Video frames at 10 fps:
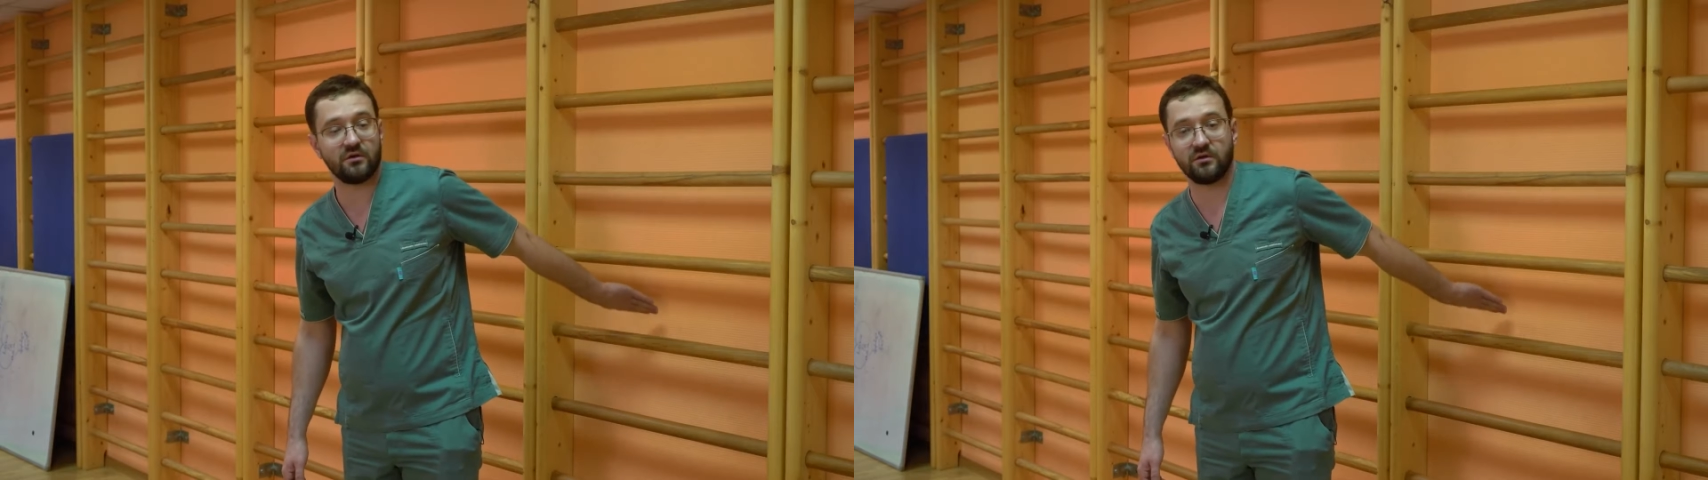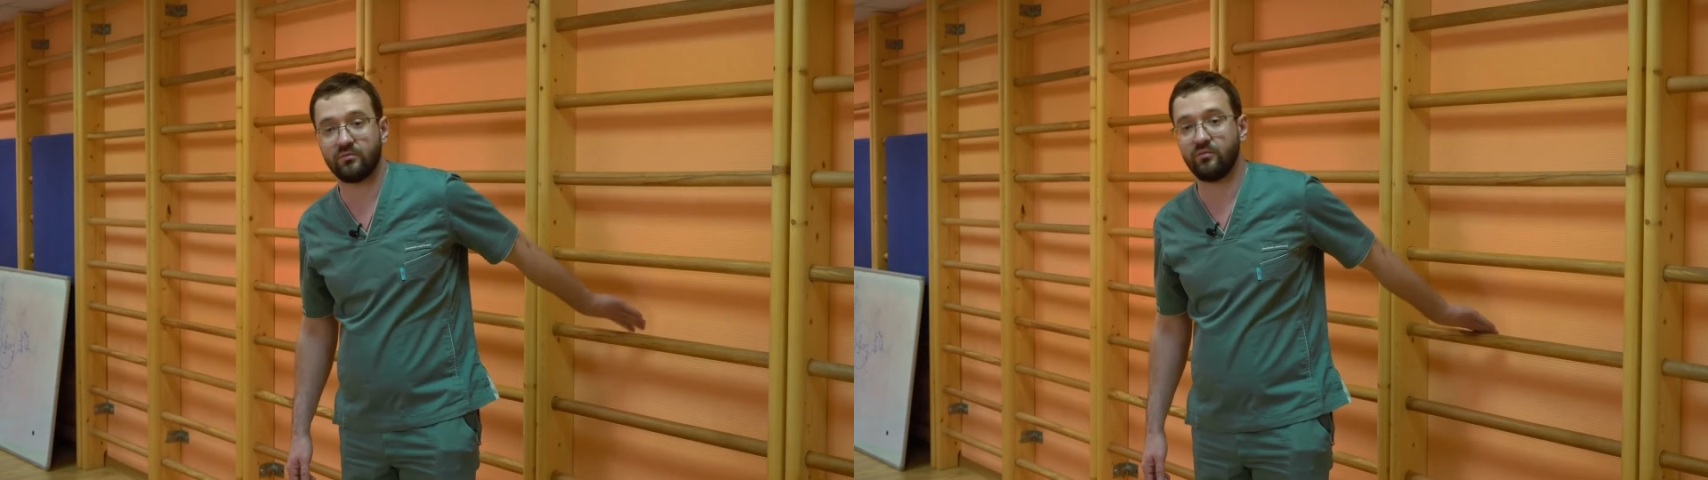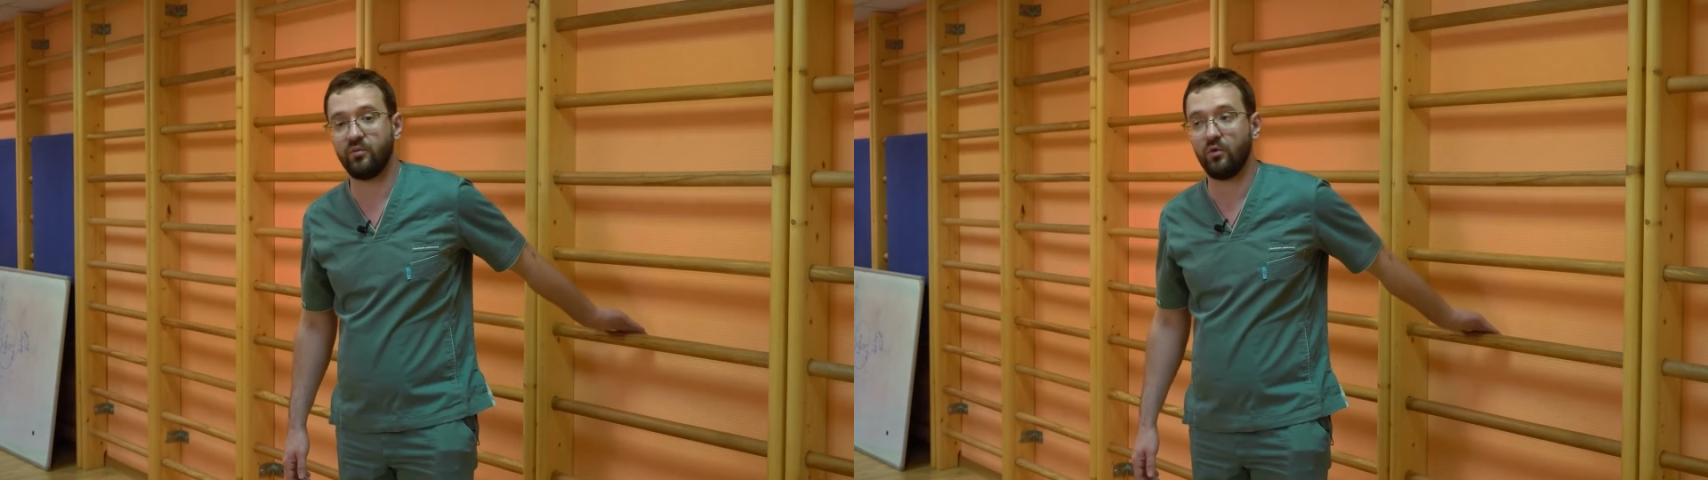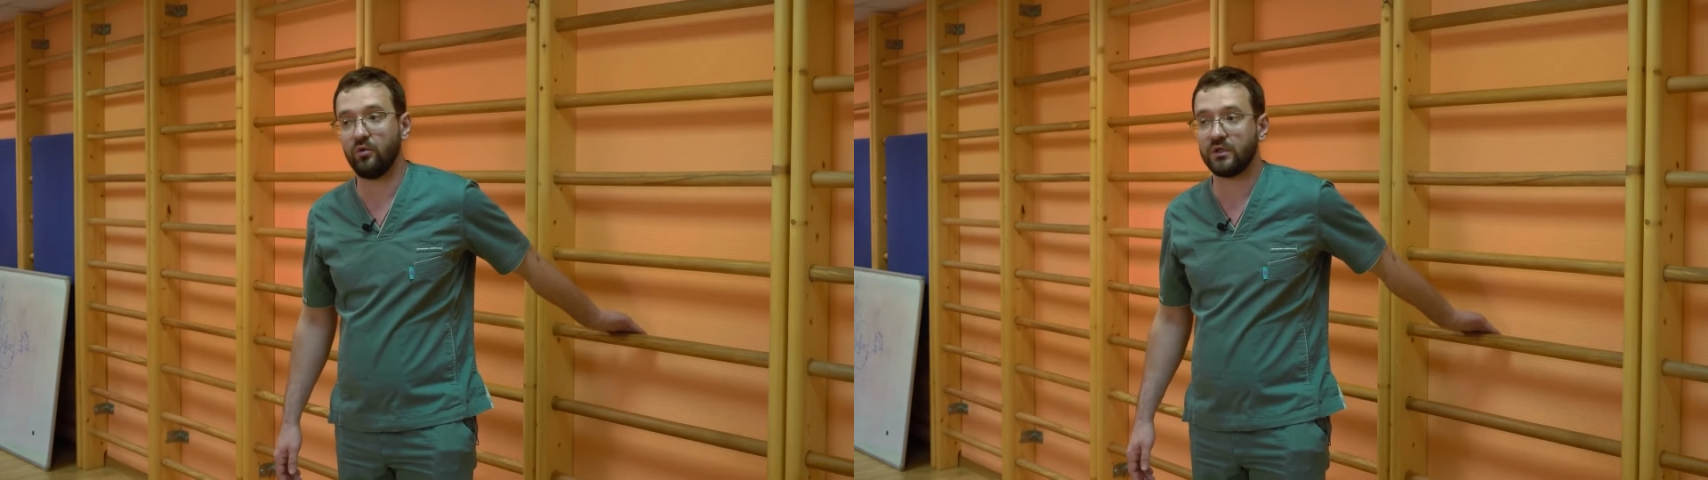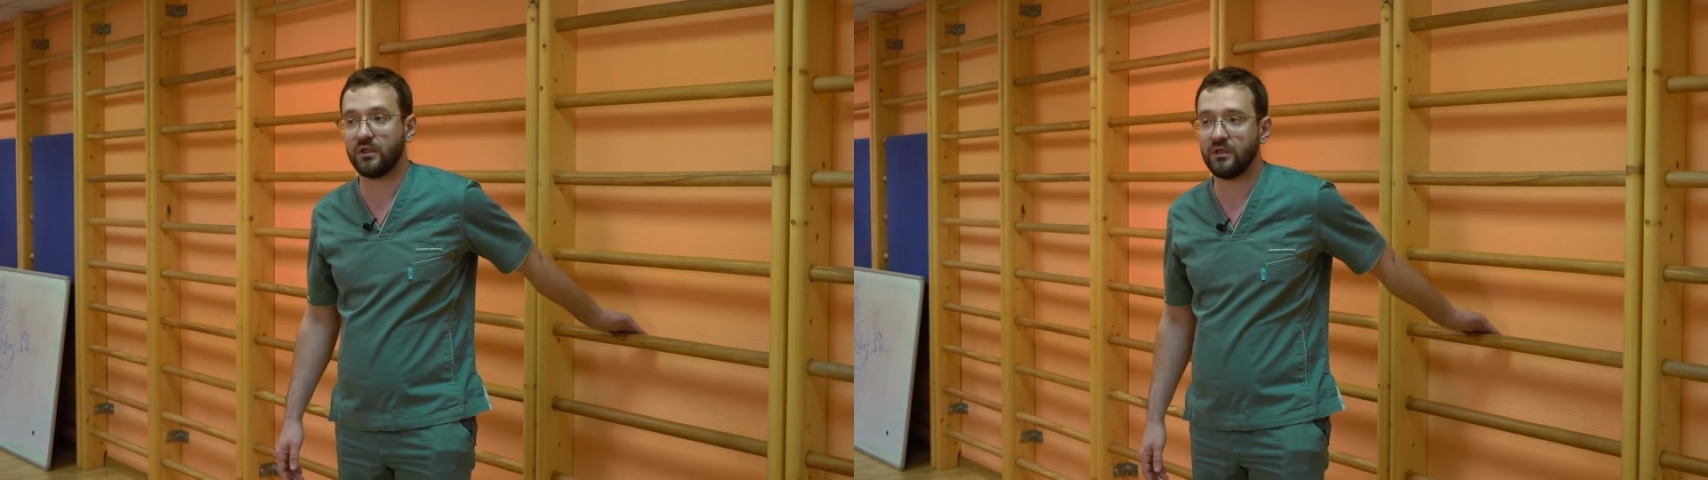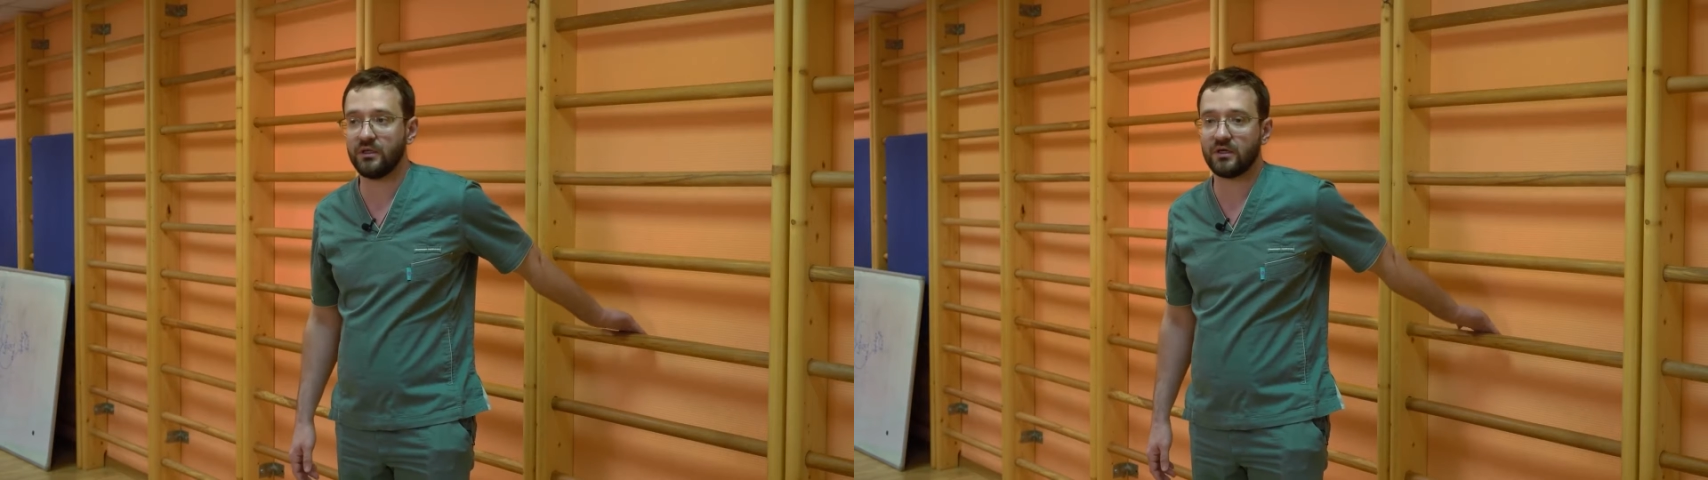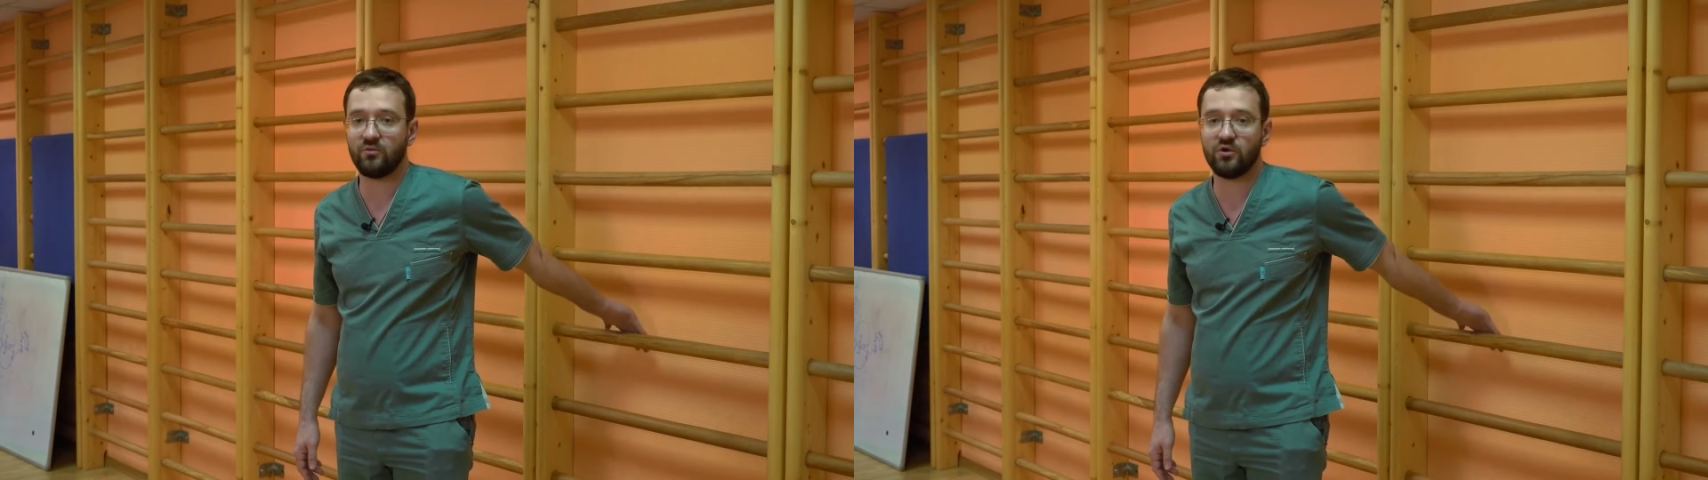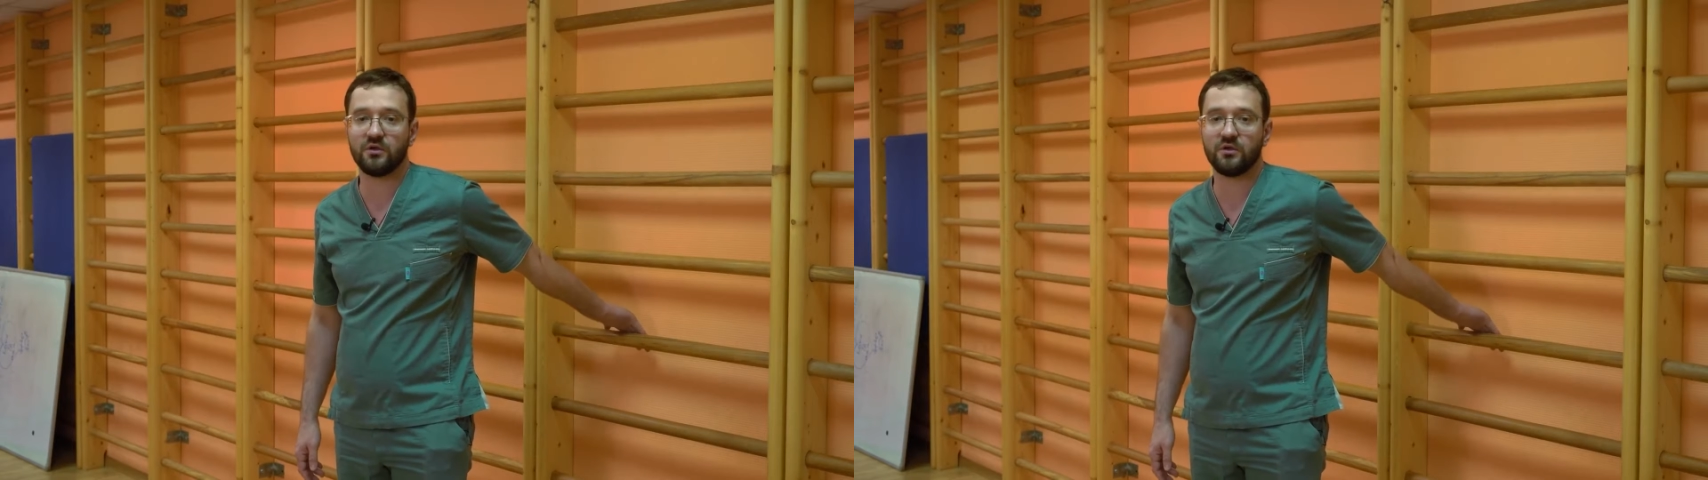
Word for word: or chest of drawers,